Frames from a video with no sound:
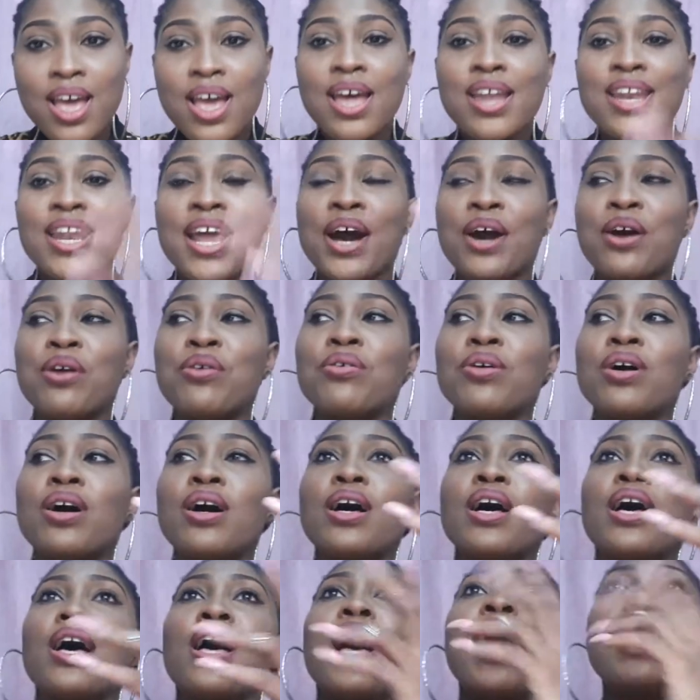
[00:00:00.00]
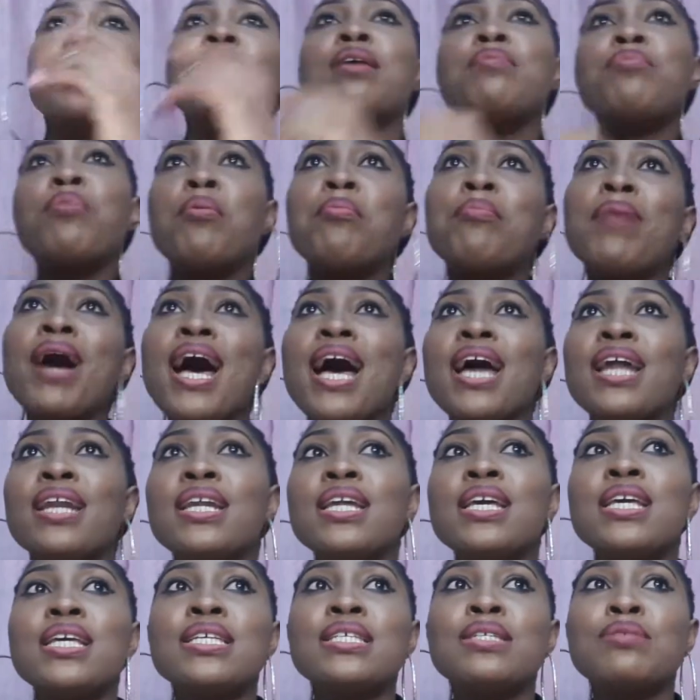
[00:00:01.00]
Now, an Igbo man
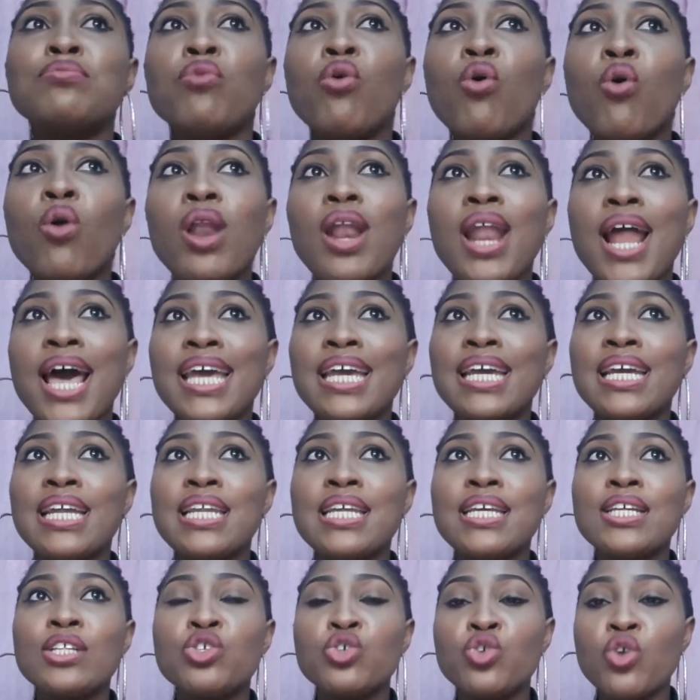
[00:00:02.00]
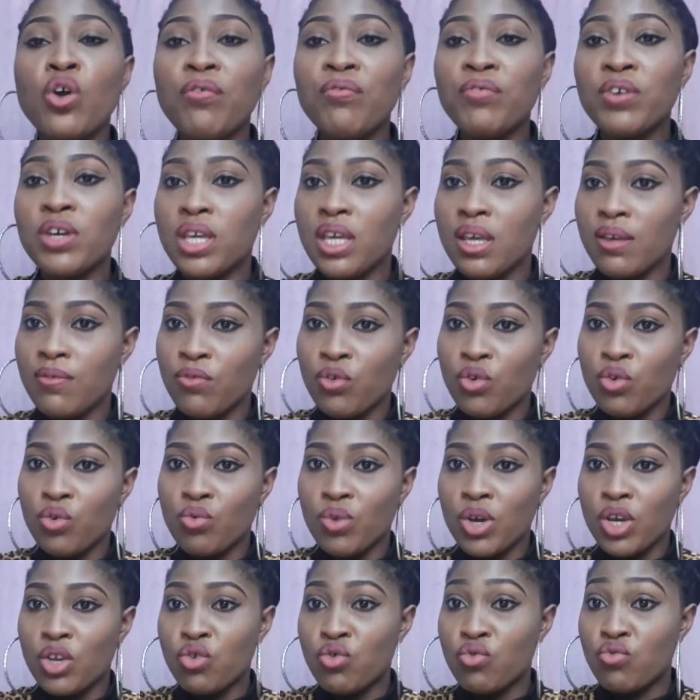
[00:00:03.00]
is more likely to not forgive you
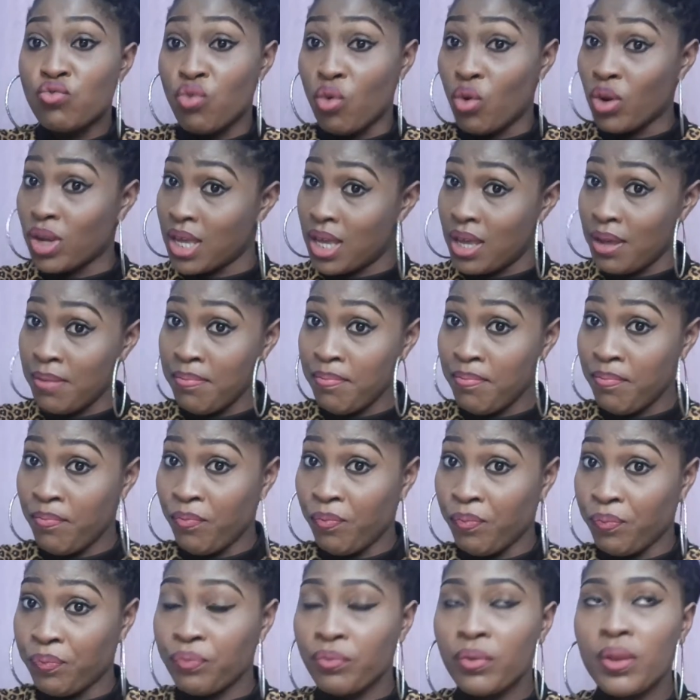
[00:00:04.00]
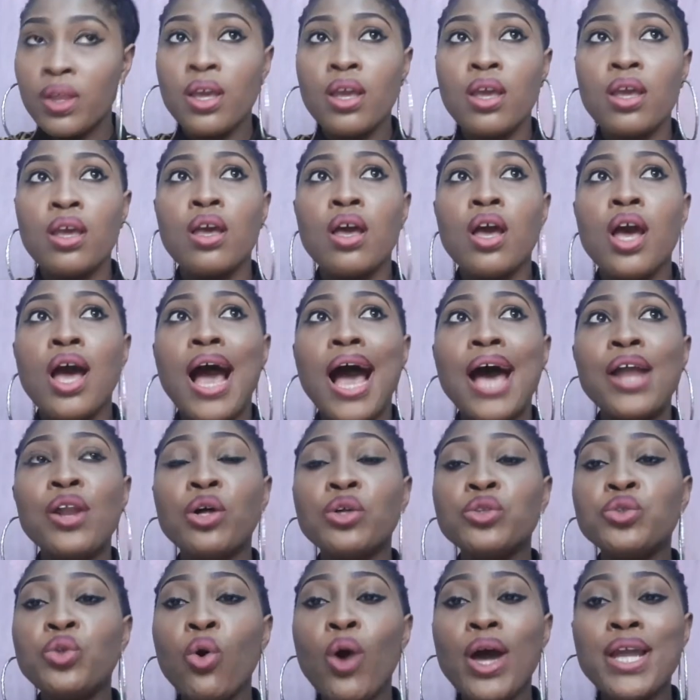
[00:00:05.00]
when you wrong him. And
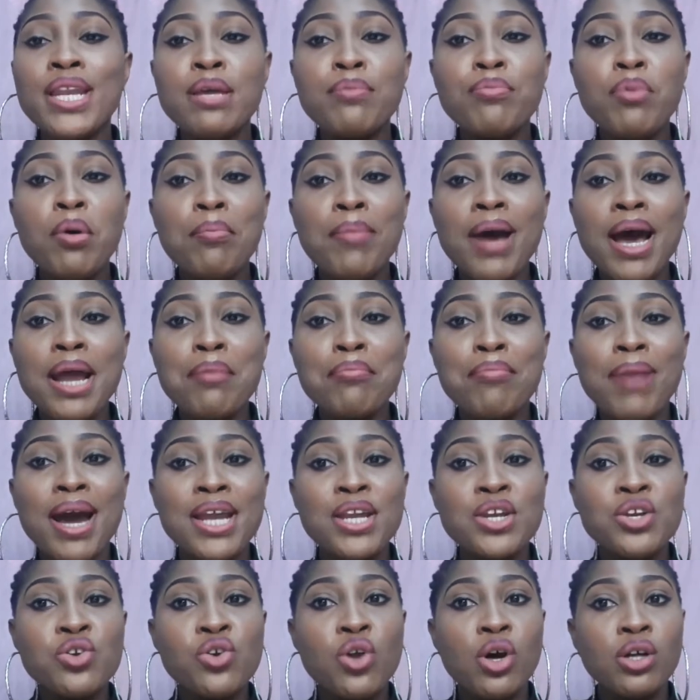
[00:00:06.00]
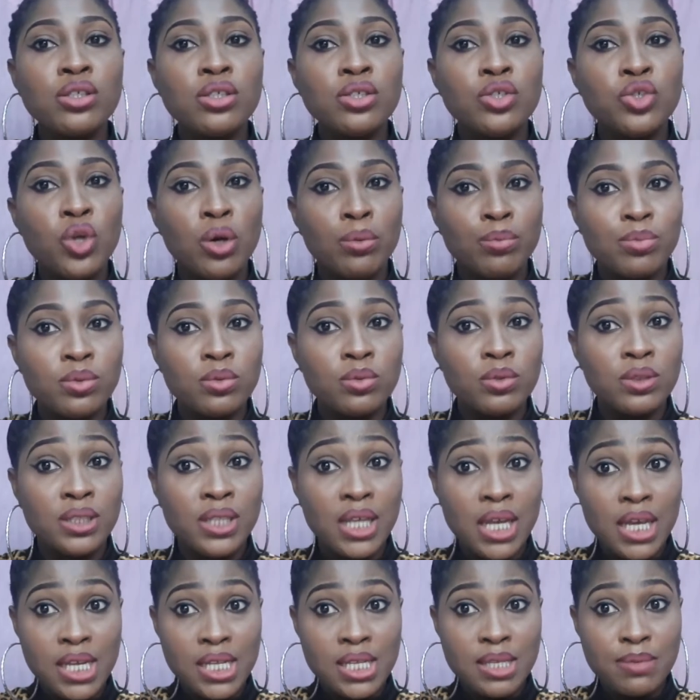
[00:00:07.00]
although an Igbo man might not double
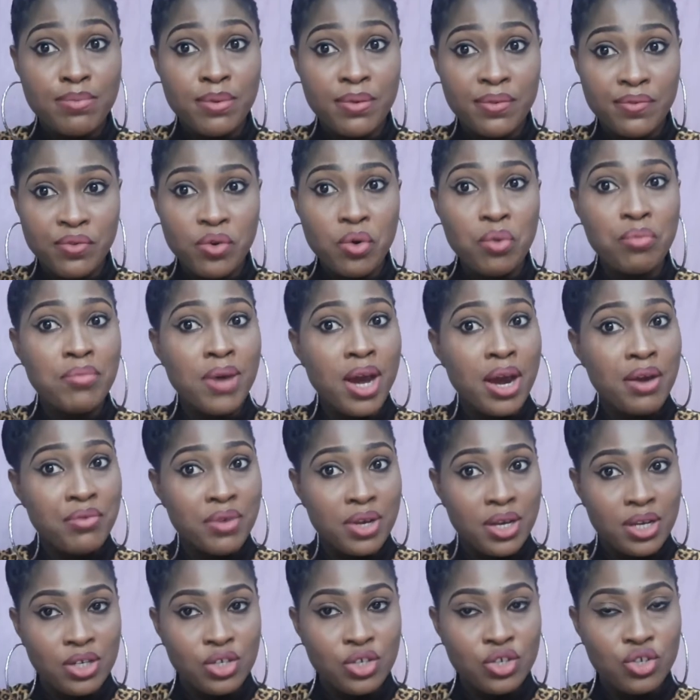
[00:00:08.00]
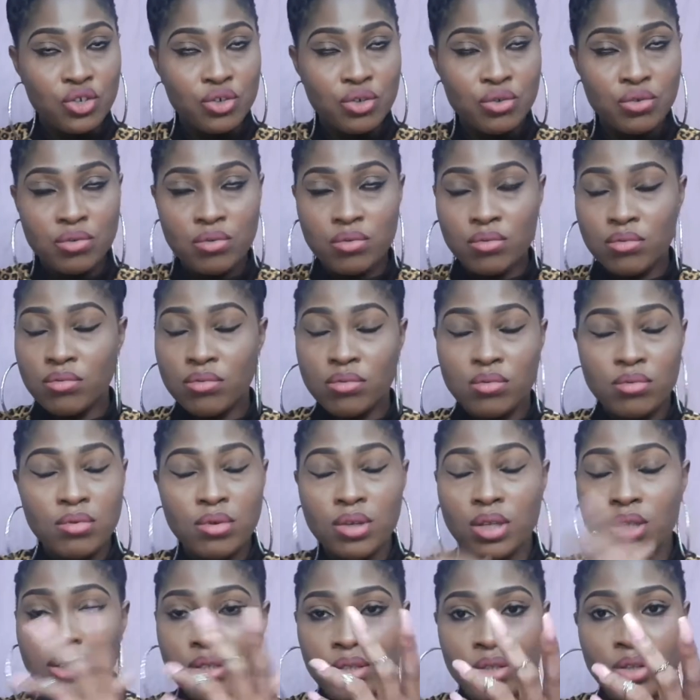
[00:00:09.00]
date before marriage,
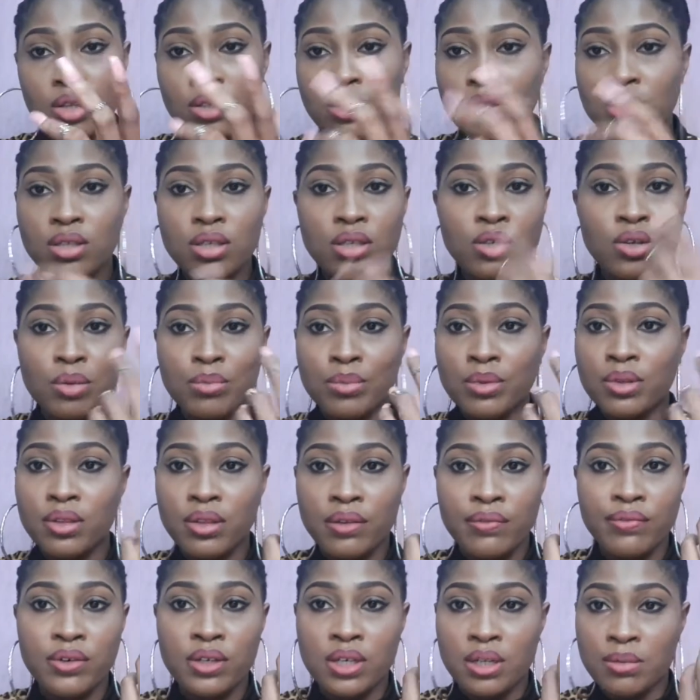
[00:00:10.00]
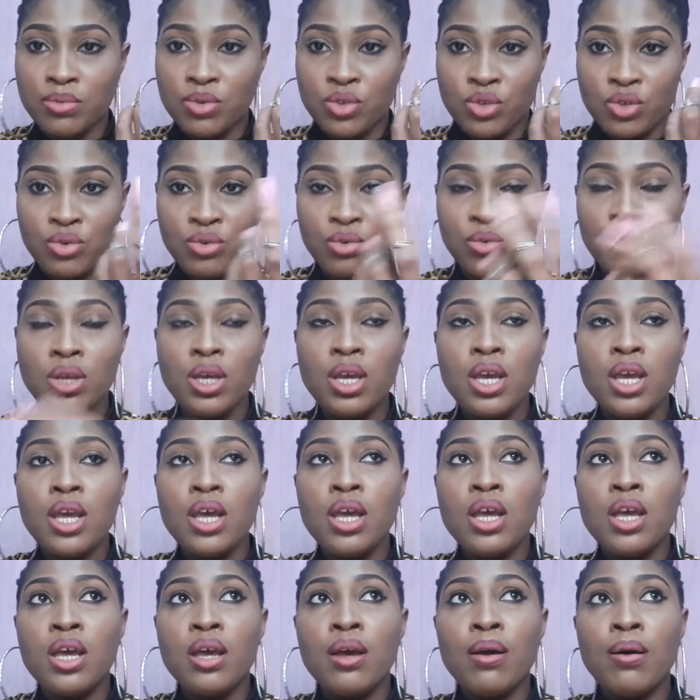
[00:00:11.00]
it's not a normal thing for them to do,
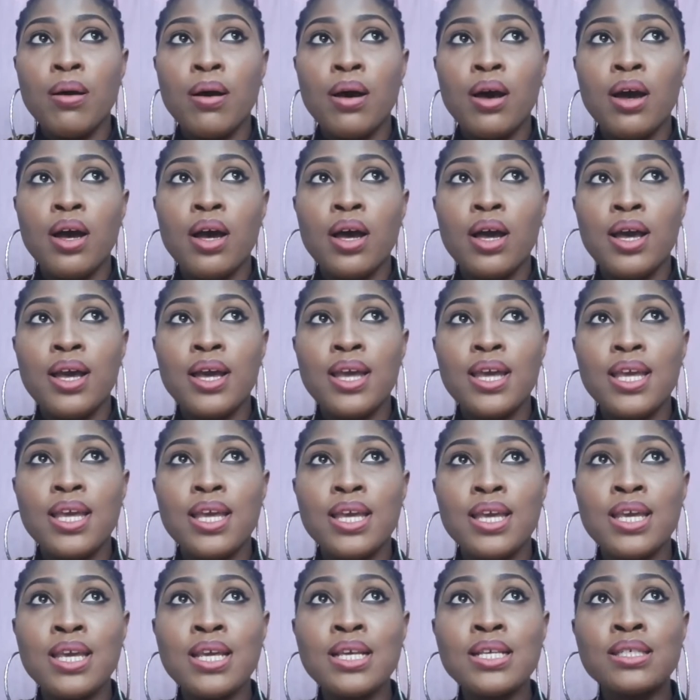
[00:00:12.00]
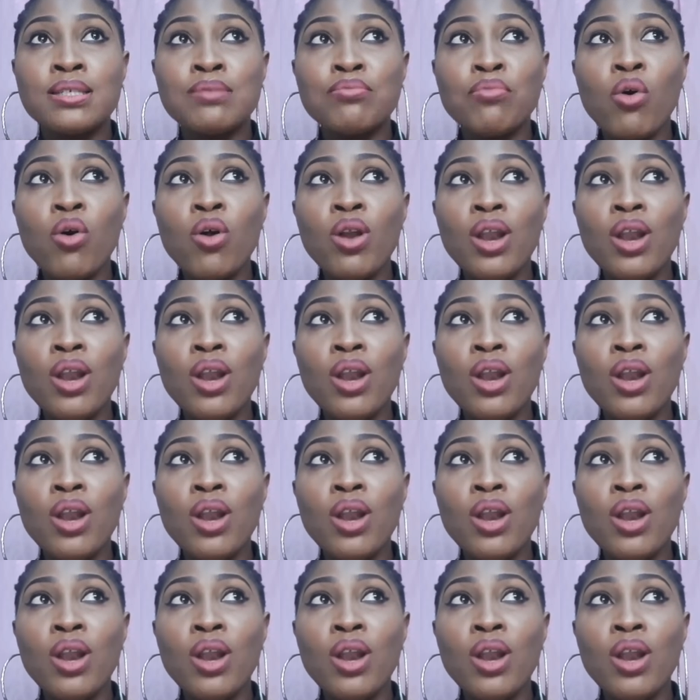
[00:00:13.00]
he's more